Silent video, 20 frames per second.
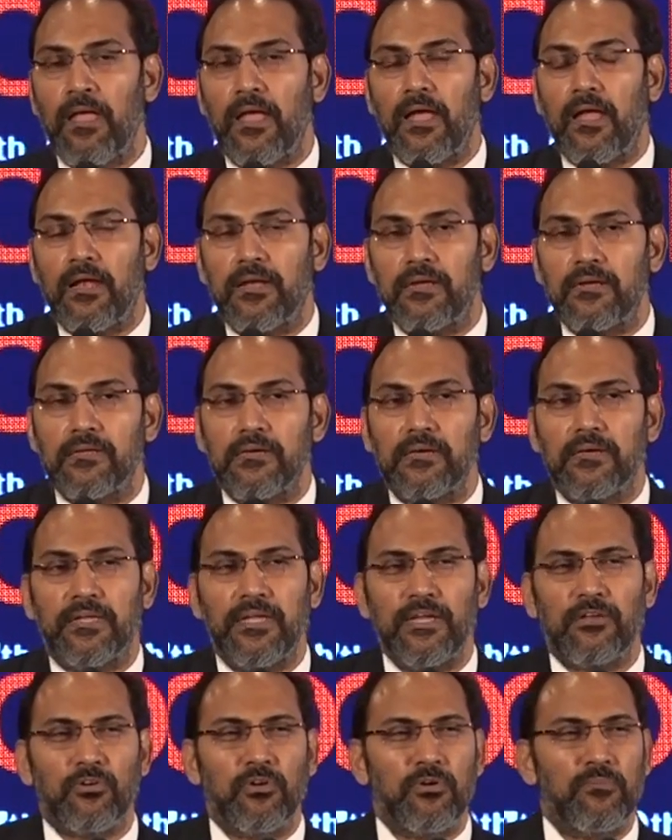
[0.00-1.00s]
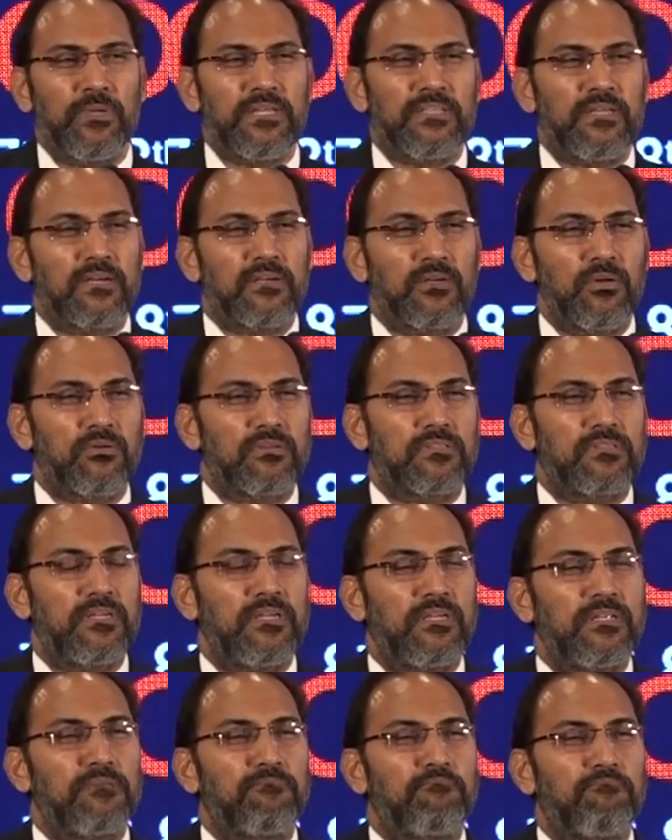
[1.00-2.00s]
And he told me that, look,
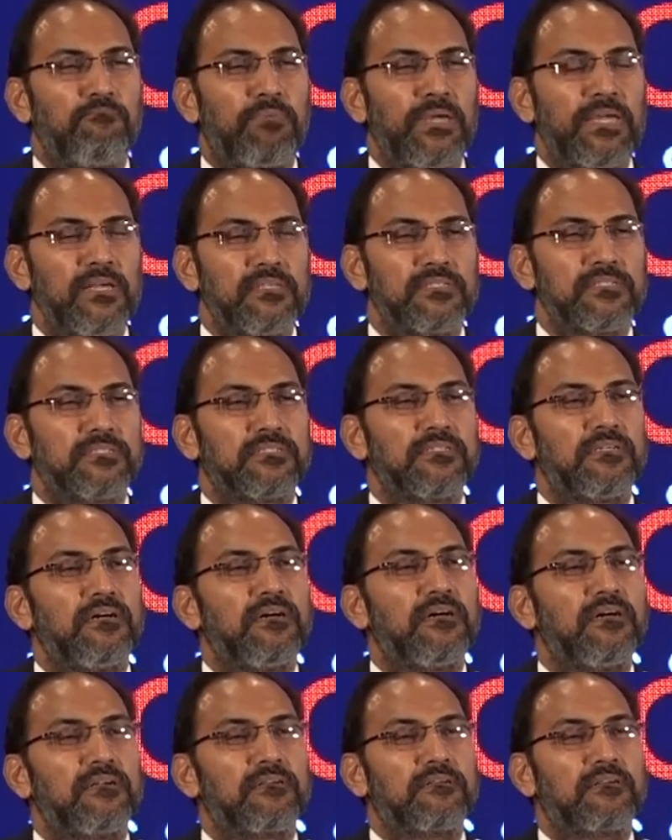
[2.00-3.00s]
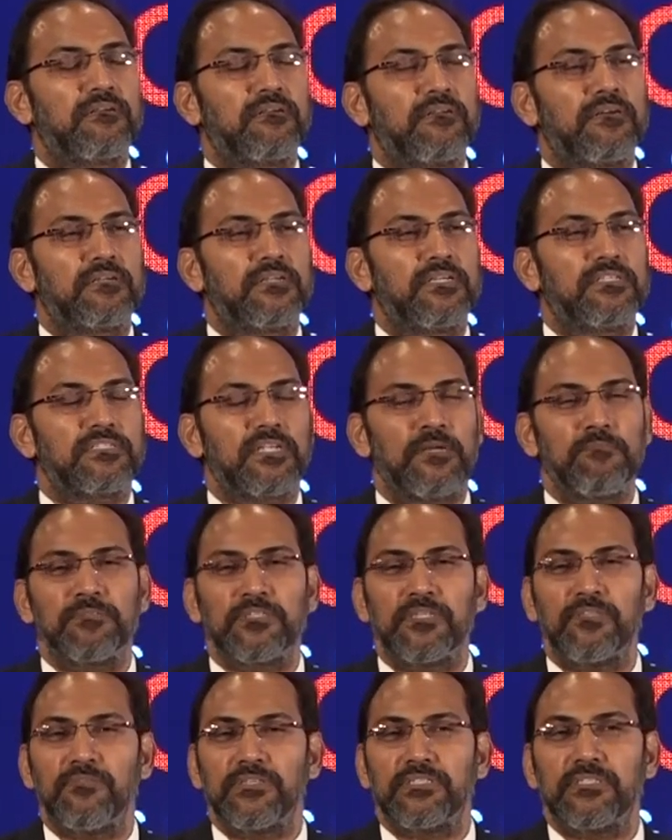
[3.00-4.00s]
the biggest
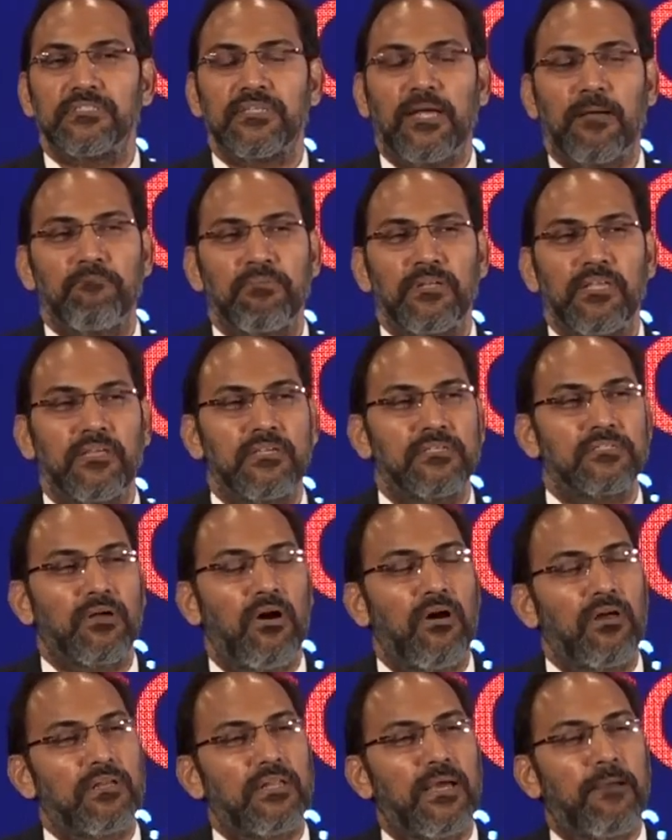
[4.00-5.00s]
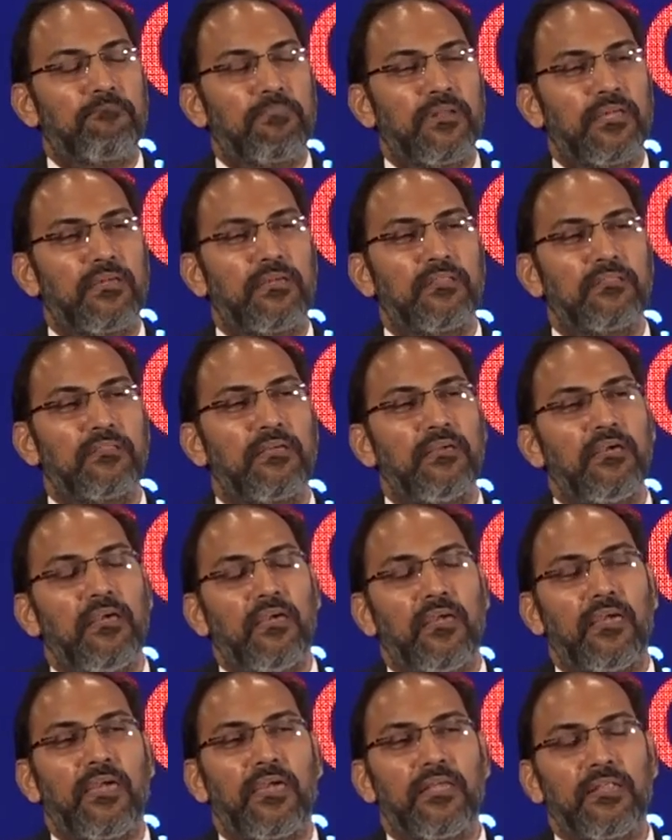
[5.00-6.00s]
disruption which is happening is all happening in
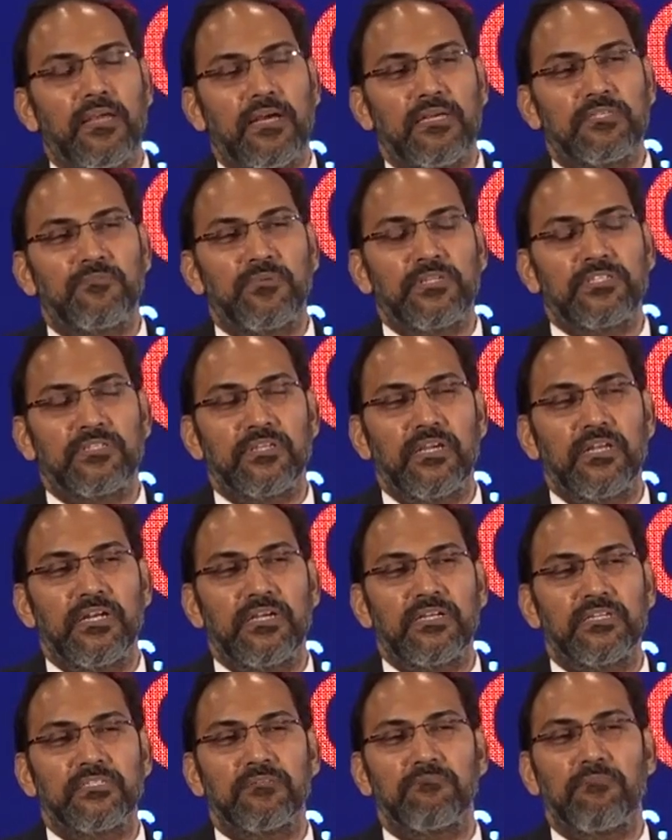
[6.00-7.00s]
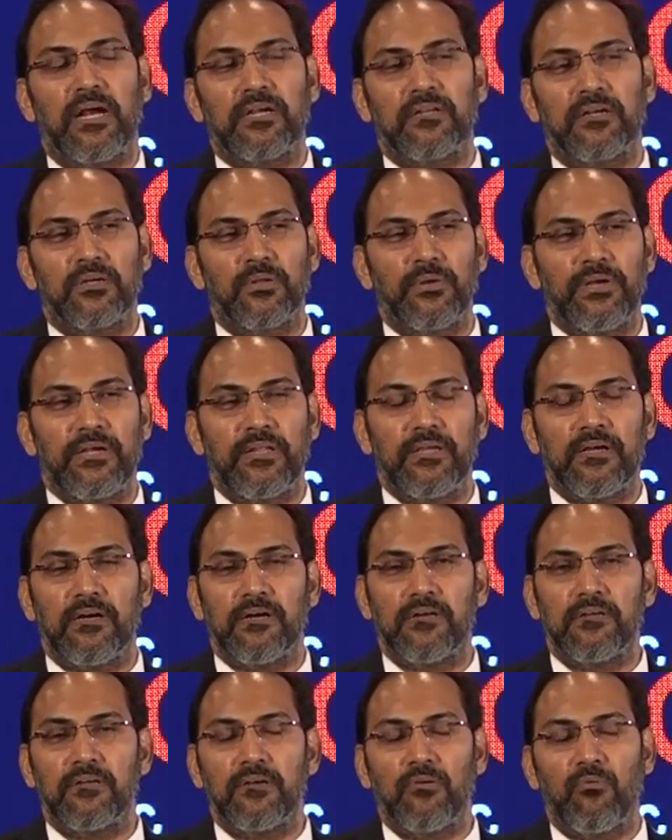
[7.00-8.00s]
areas which really doesn't matter to
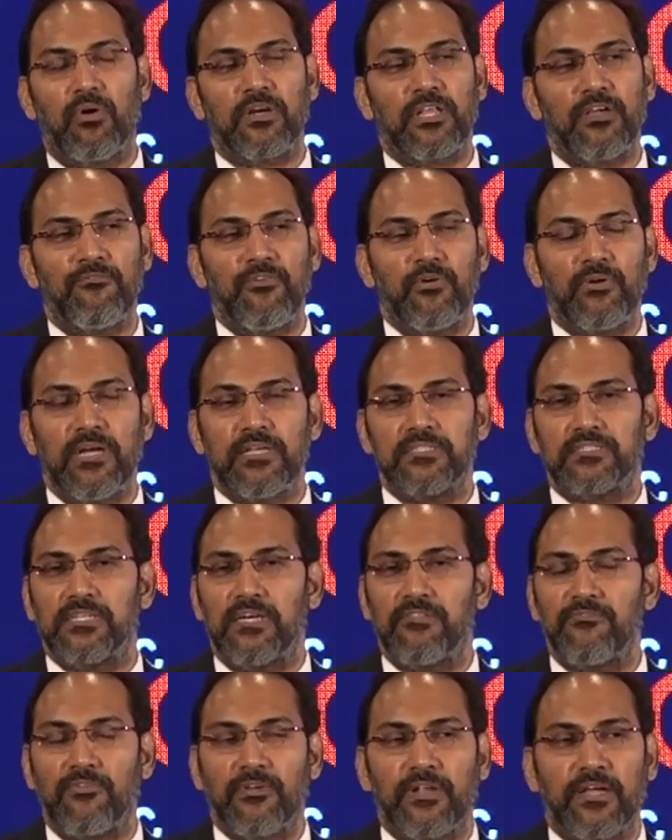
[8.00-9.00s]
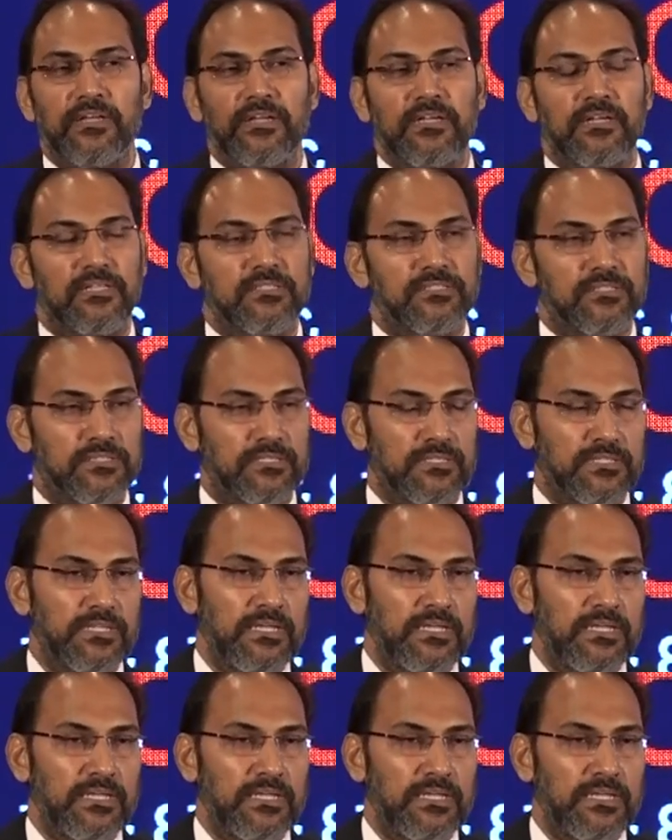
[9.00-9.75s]
India. What have you guys done for agriculture?